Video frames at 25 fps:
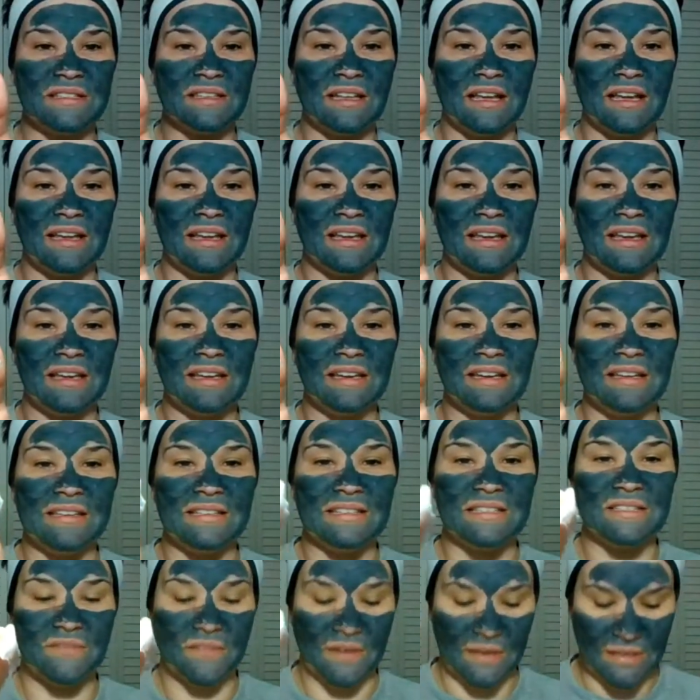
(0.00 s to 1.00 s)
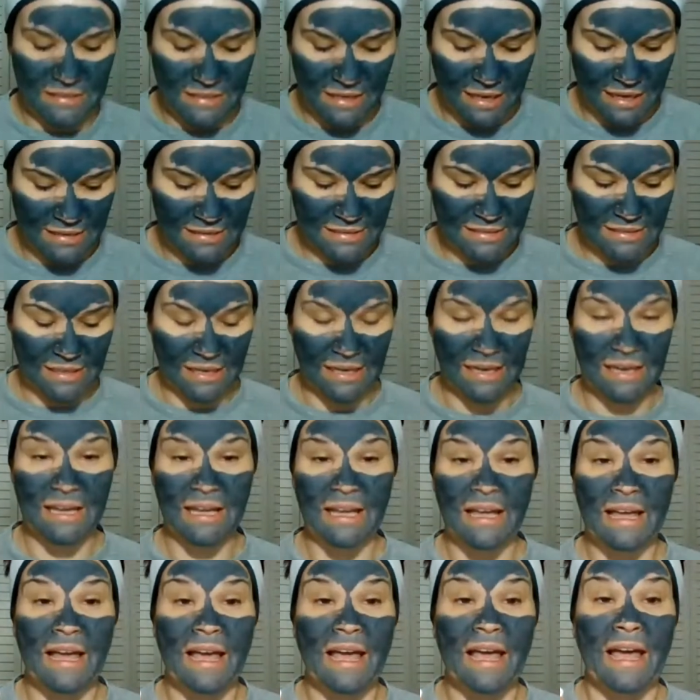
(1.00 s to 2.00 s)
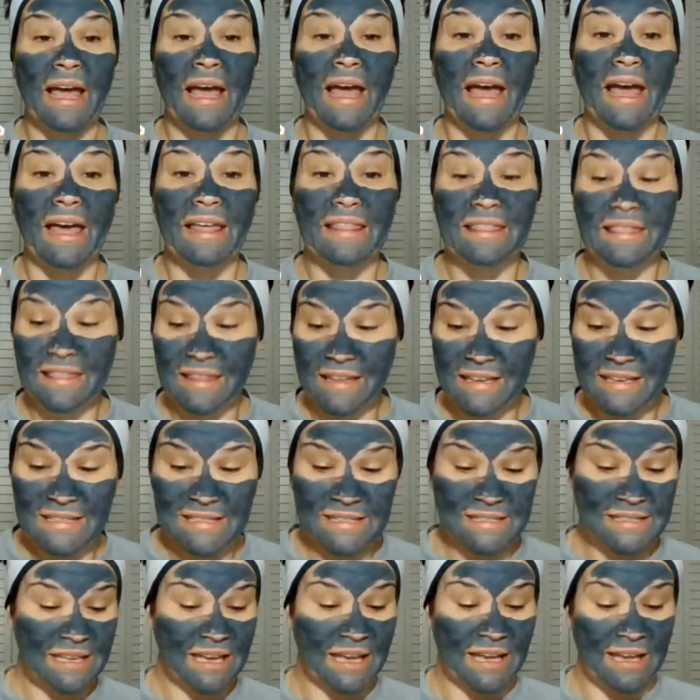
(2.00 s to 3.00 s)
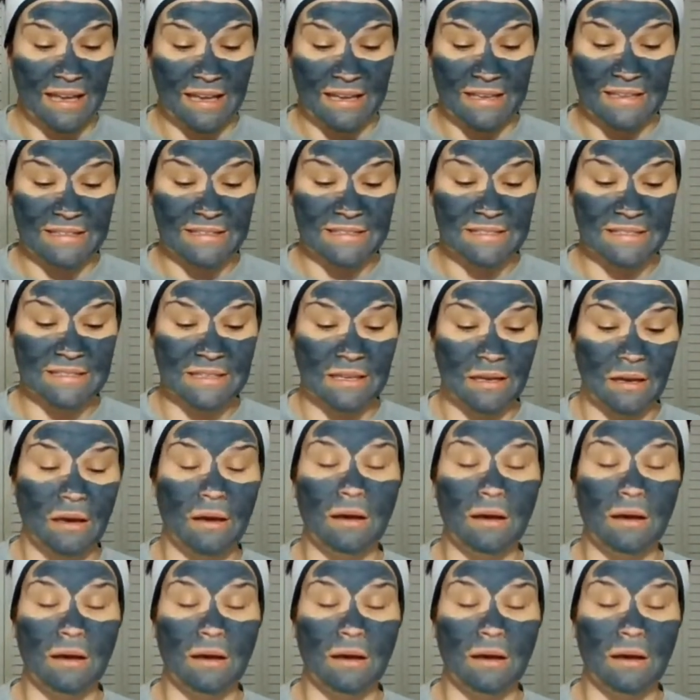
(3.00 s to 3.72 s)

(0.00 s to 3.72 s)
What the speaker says: Like, it is fantastic. And this is,